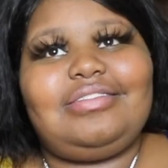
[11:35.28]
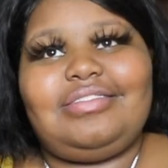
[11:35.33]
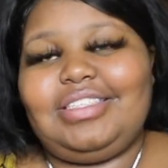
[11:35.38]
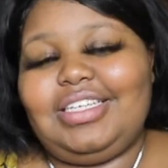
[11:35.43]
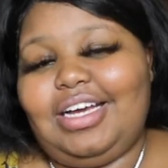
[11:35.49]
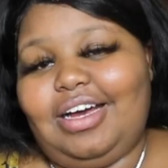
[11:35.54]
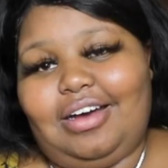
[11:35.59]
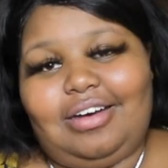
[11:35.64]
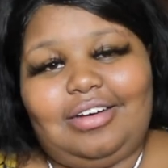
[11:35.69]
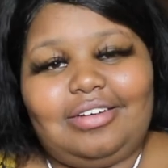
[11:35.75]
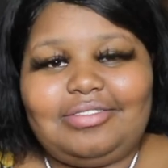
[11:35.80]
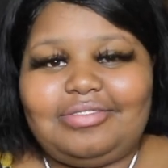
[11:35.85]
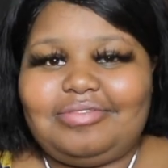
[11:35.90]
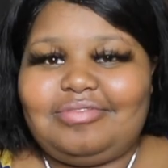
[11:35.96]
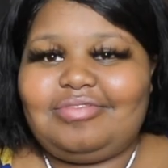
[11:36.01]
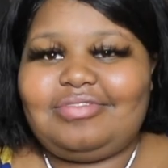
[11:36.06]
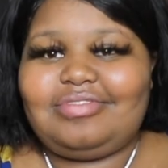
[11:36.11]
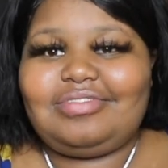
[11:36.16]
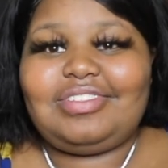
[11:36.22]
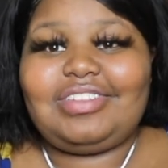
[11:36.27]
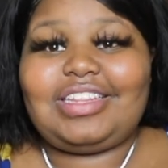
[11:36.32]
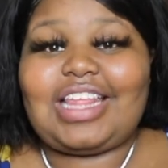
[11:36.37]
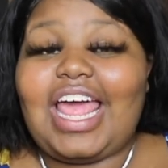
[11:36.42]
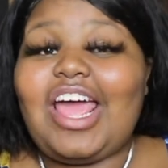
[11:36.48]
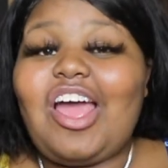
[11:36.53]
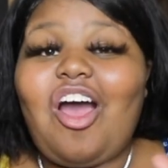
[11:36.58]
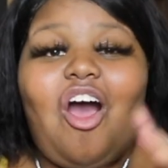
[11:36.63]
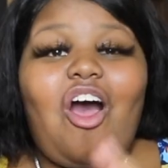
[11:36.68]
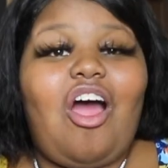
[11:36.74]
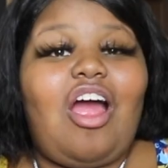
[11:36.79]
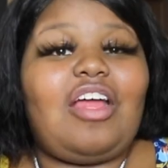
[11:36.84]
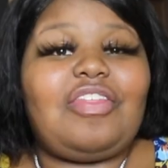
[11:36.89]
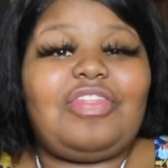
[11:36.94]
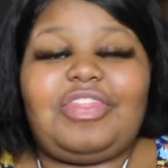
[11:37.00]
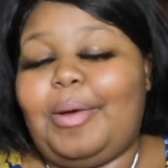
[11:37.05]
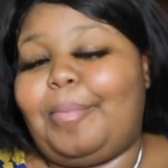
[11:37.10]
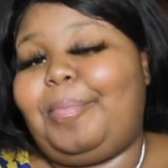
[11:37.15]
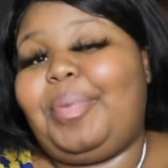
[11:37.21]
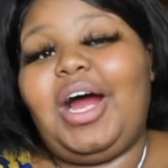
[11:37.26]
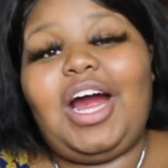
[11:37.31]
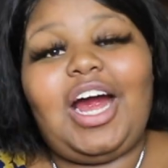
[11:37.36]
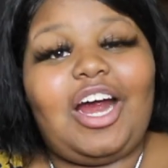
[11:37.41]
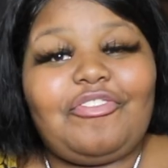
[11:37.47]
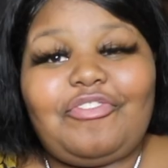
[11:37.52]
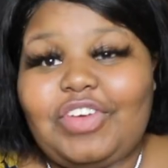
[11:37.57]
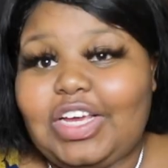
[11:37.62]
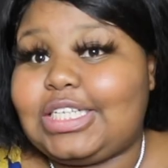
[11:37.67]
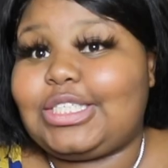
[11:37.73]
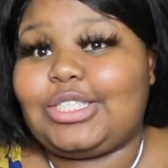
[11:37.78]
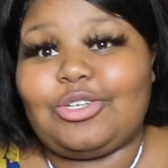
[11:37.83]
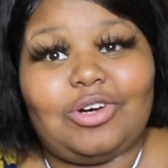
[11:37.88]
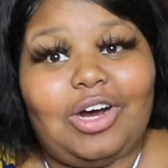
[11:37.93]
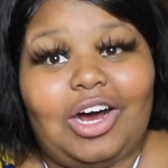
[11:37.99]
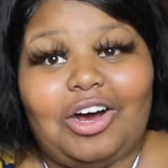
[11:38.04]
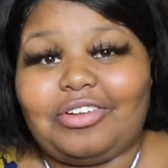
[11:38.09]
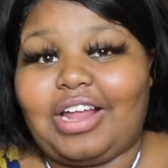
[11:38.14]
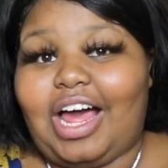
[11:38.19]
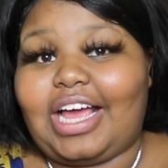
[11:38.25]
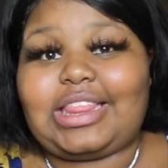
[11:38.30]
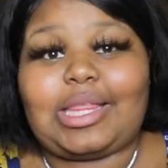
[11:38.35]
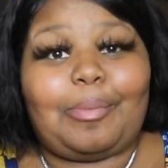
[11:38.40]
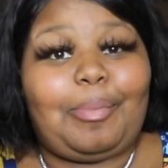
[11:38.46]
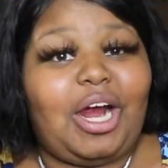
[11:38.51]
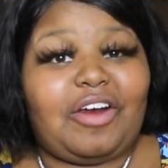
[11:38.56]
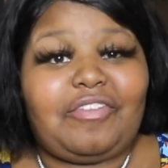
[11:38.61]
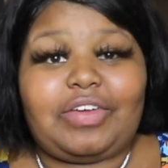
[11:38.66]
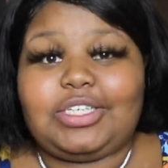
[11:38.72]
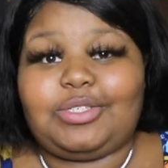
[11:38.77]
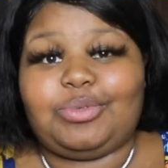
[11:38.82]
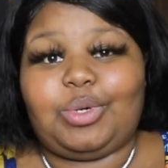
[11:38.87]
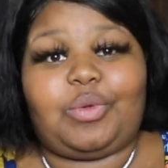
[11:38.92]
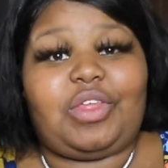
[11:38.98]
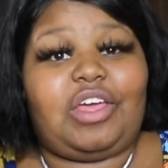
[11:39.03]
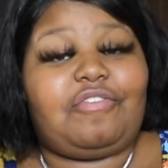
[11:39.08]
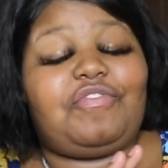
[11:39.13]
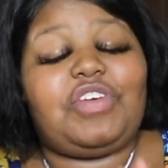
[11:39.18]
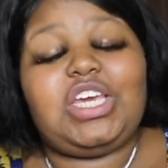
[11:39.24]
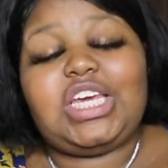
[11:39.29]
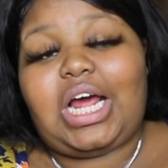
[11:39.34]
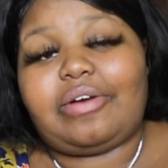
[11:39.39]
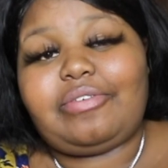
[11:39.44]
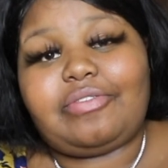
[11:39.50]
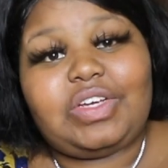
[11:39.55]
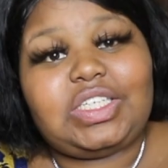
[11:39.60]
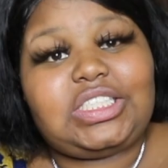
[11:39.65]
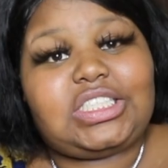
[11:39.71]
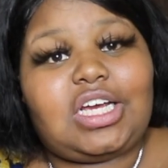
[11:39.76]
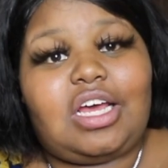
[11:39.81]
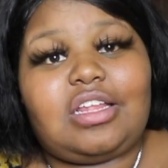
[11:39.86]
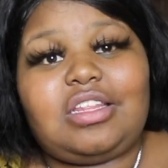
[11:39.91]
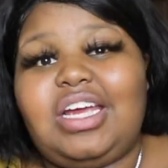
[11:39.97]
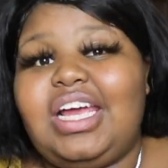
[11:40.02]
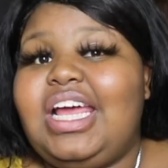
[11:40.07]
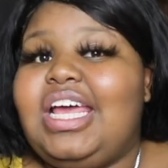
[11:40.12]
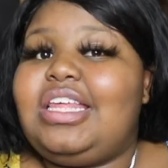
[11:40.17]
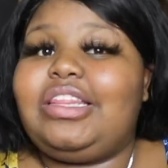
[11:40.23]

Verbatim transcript: Y'all. They are the perfect duo. Like, the perfect duo. They feed off of each other.